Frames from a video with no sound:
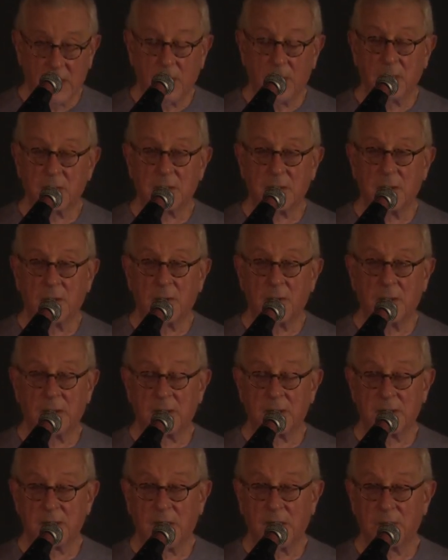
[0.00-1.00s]
also, at
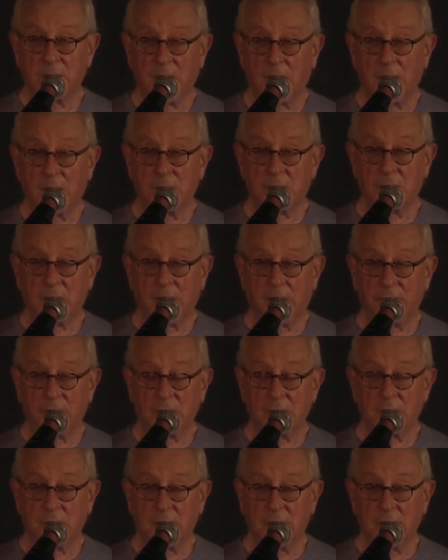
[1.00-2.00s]
the same time,
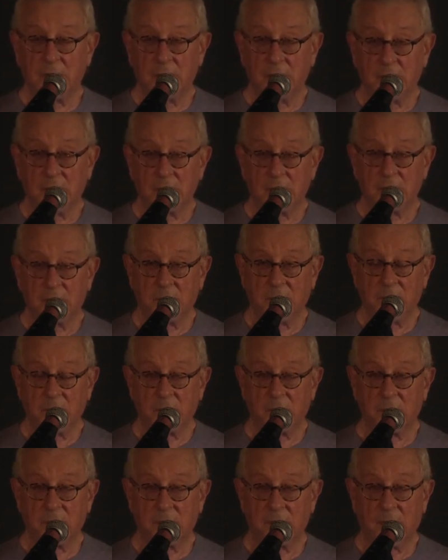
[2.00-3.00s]
traveled to India to meet
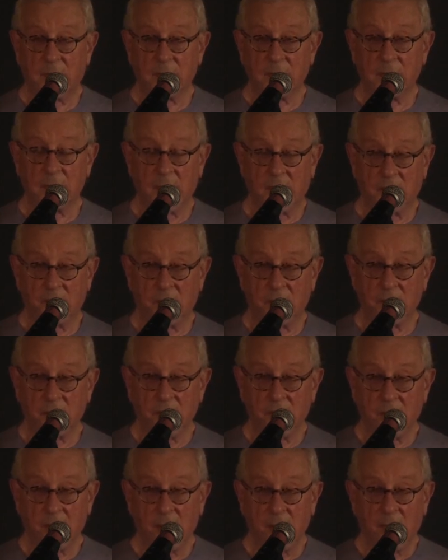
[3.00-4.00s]
with the Dalai Lama,
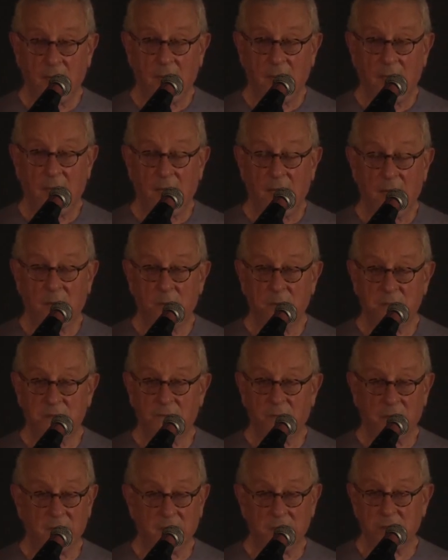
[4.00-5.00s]
who was
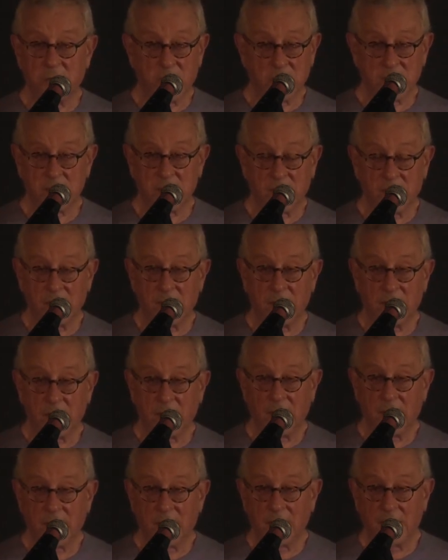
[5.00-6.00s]
very interested
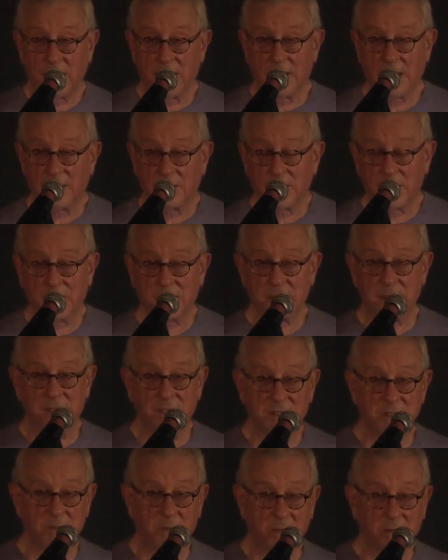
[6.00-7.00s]
in abduction
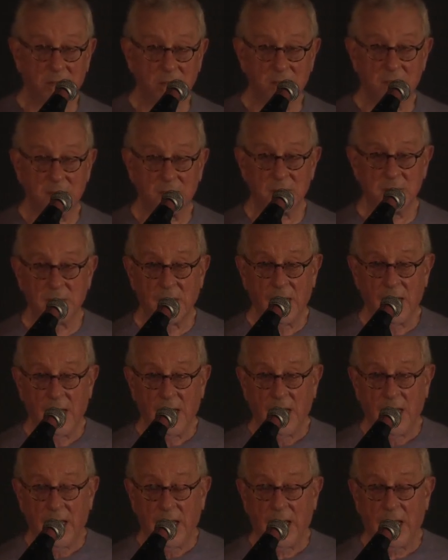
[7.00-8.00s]
experiences.
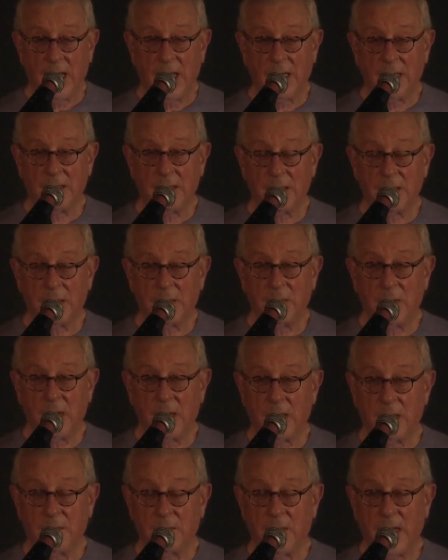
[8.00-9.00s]
And
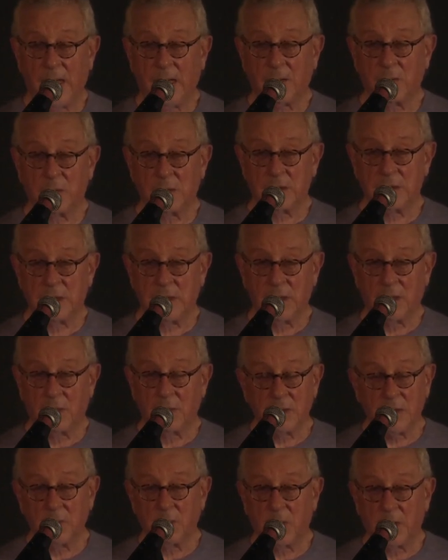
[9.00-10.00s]
Mac was the
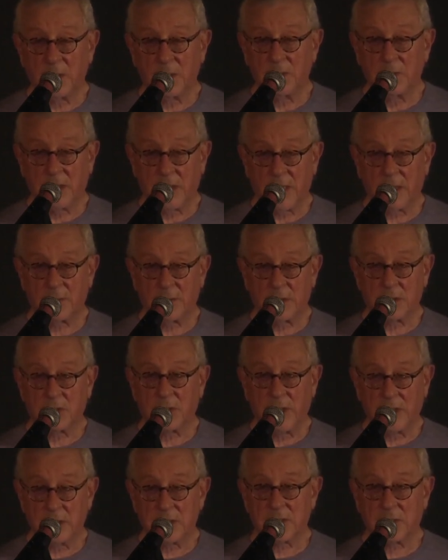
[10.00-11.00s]
only one who kept a
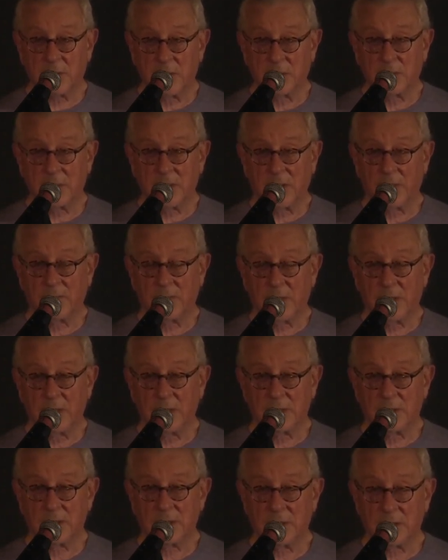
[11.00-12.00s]
transcript of
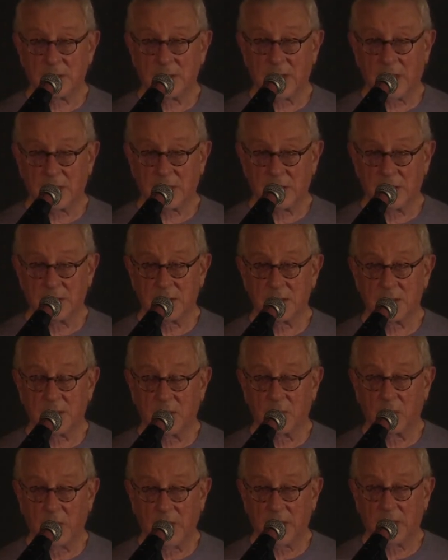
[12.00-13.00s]
these sessions,
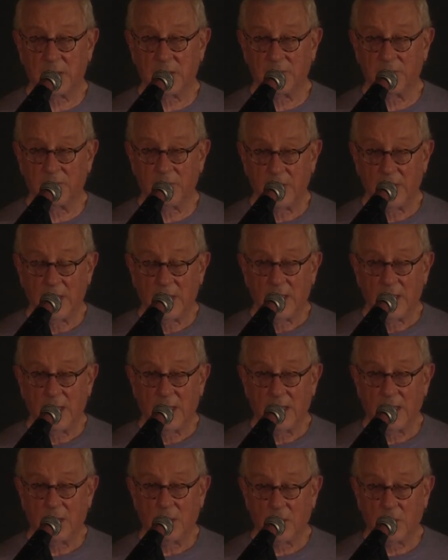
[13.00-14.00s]
a week of
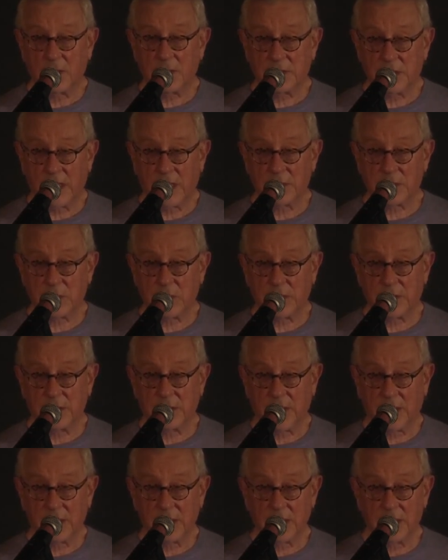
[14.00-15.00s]
workshops with the
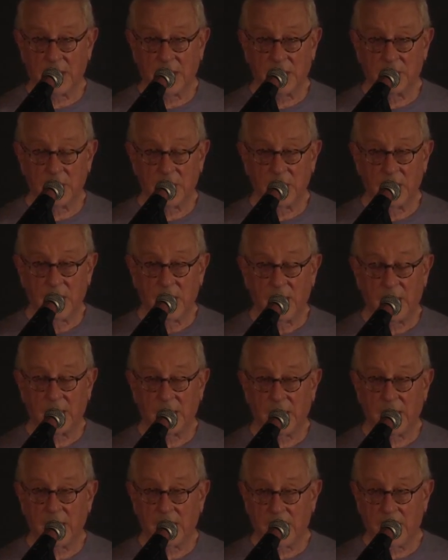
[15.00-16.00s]
Dalai Lama,
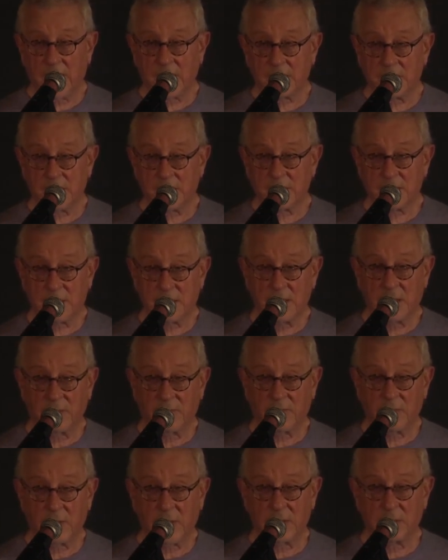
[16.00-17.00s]
and I had access to them
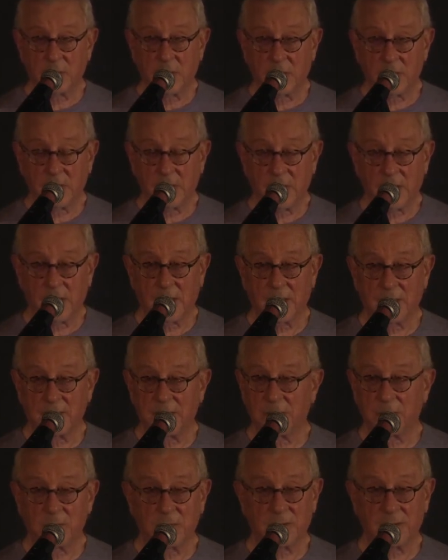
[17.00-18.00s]
for my book.
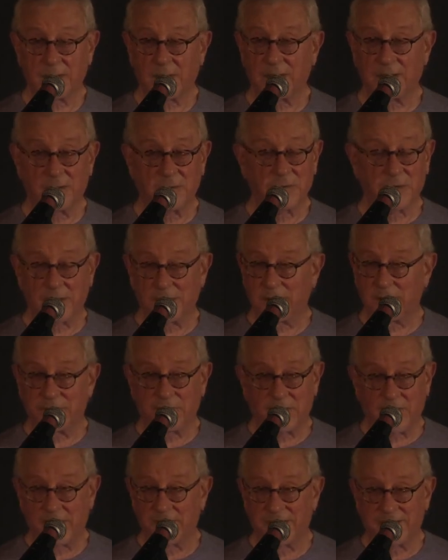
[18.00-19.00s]
And I don't think you'll
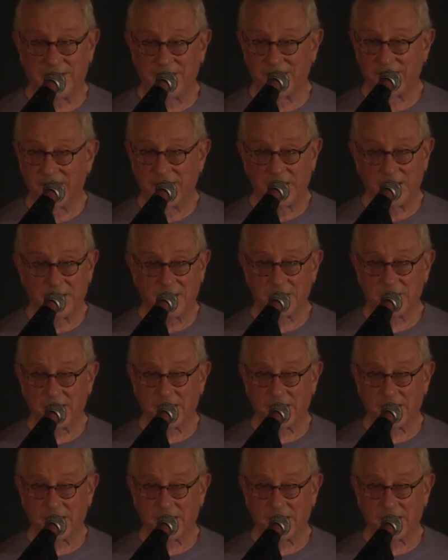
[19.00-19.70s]
find this